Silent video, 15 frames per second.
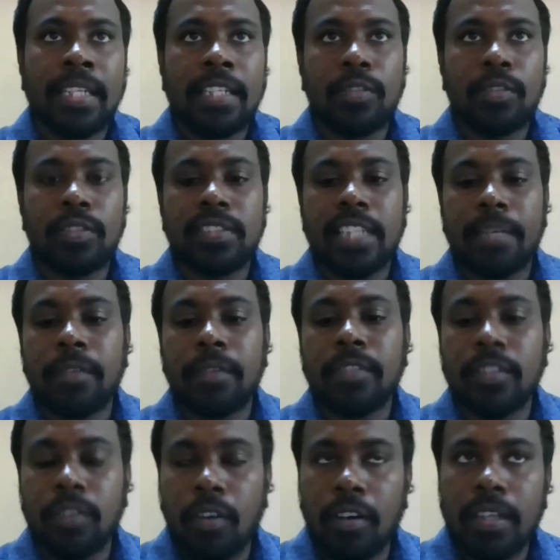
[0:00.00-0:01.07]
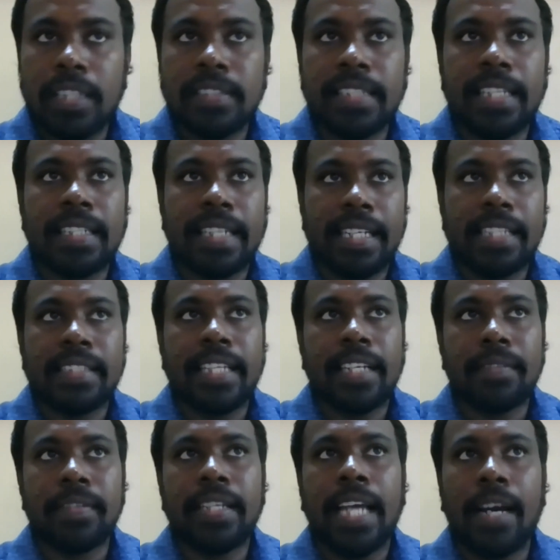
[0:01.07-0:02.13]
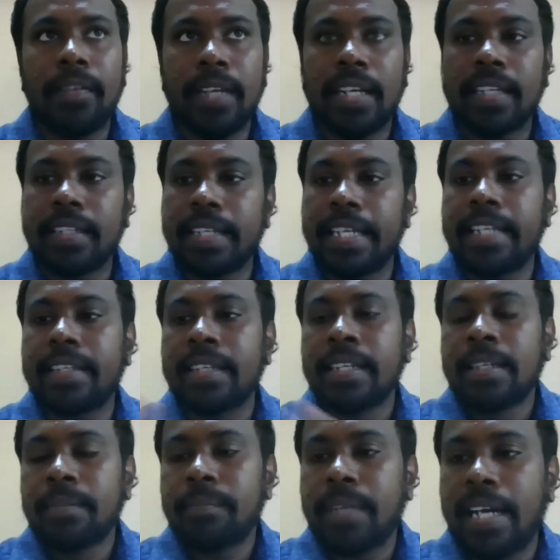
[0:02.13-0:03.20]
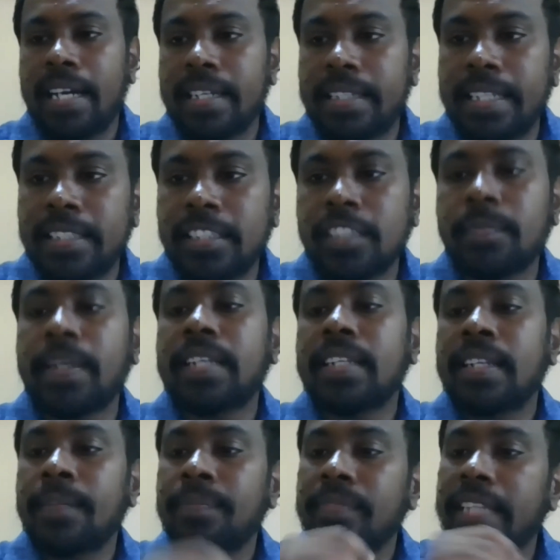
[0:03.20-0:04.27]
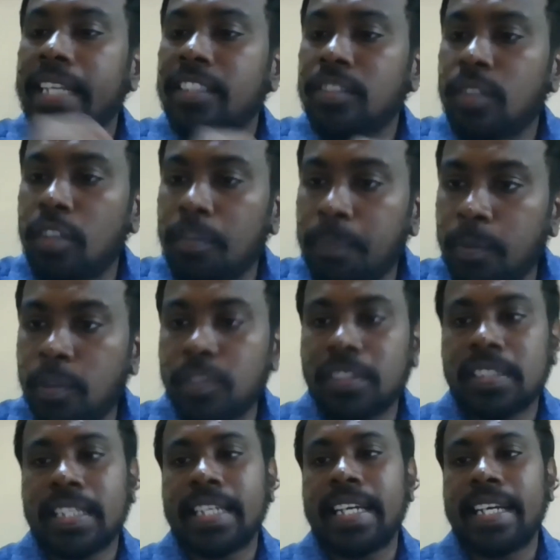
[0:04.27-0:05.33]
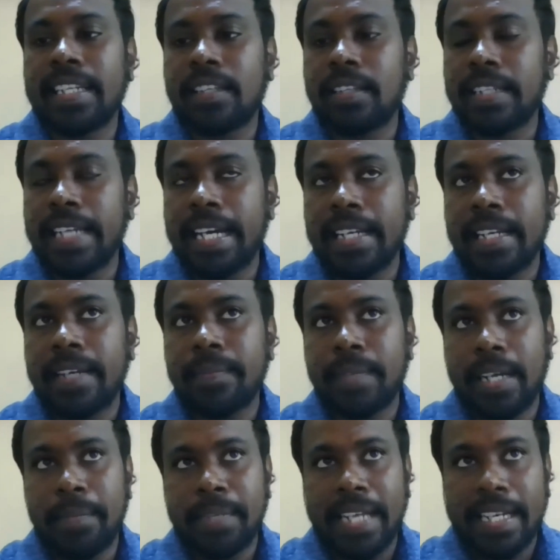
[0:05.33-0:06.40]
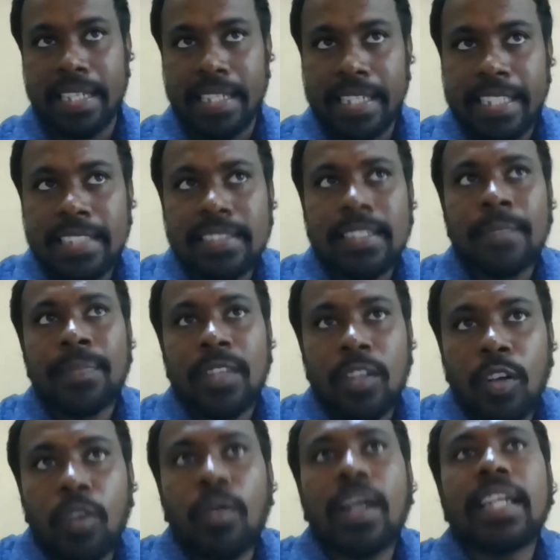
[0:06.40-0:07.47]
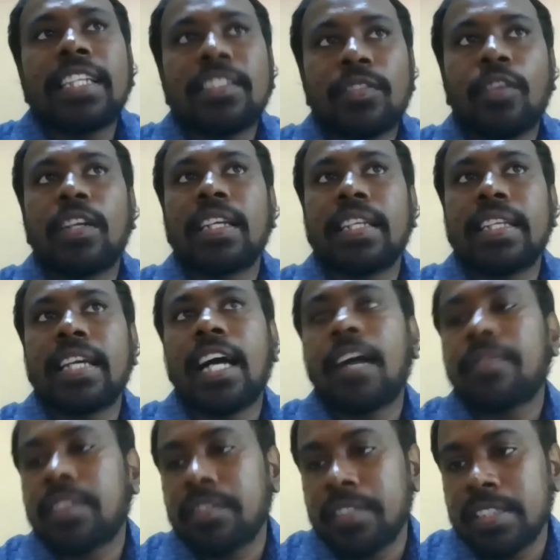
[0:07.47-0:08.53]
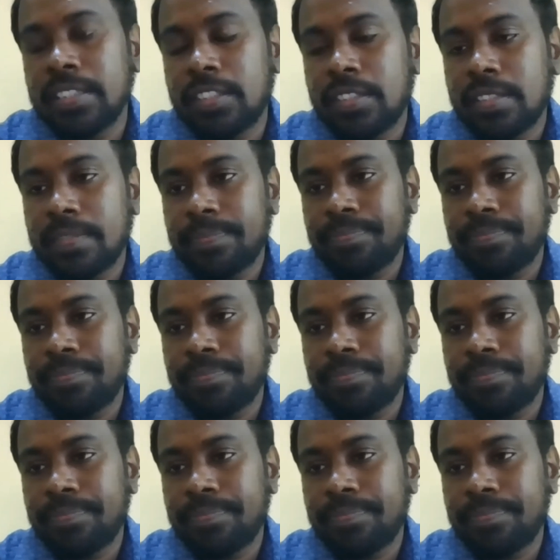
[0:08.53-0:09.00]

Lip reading: to some of the donors and telling that we have done a great plantations. But there's no post care at least no one is going there afterwards.